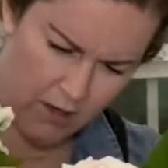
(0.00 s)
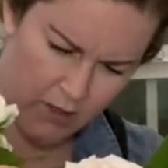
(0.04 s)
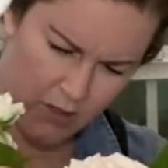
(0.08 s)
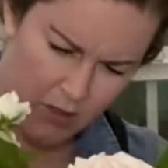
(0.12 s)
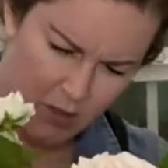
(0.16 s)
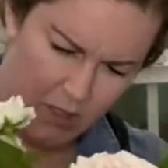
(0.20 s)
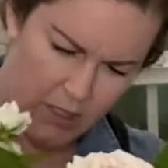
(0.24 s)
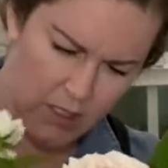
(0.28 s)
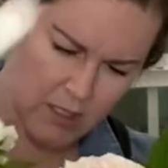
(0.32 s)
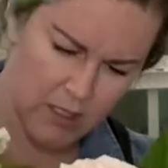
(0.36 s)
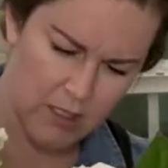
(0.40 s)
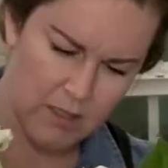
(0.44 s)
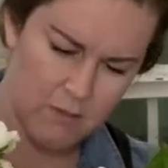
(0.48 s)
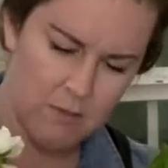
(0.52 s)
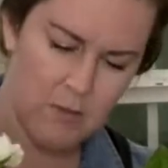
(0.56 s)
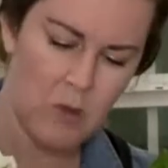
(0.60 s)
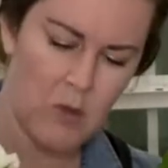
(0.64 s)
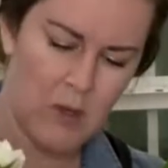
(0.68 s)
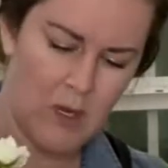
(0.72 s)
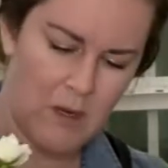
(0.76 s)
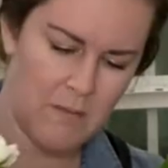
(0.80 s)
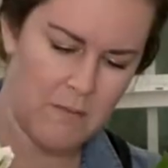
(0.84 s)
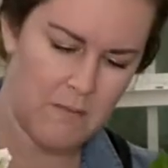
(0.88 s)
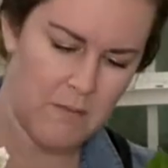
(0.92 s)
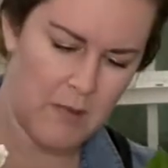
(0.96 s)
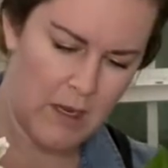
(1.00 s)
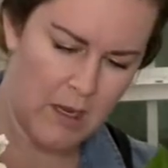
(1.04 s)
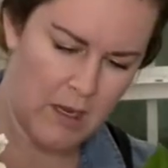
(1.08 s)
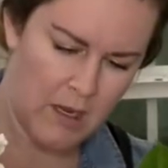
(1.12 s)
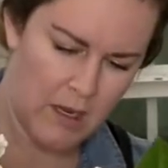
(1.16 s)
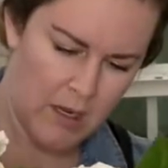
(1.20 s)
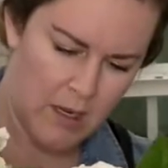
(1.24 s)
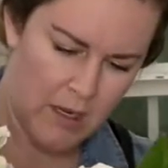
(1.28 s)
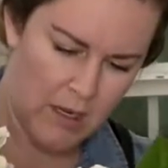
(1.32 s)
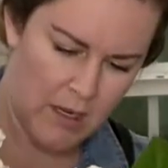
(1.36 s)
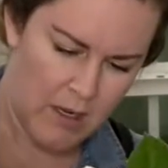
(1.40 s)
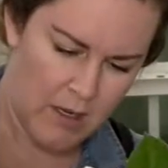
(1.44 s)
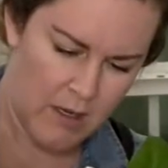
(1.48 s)
You can,
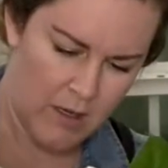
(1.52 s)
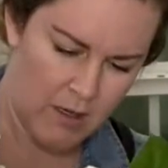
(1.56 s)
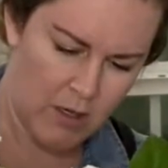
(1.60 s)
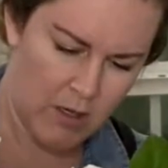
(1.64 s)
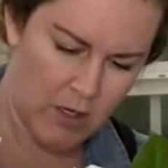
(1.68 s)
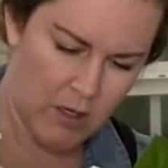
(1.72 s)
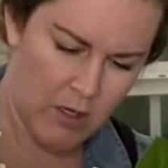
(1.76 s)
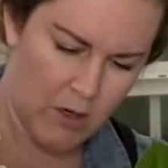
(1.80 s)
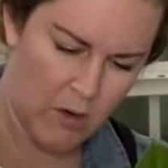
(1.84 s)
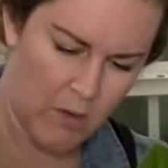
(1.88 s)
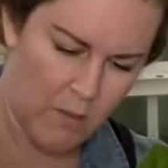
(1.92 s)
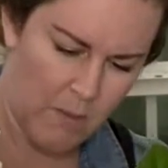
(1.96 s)
you know,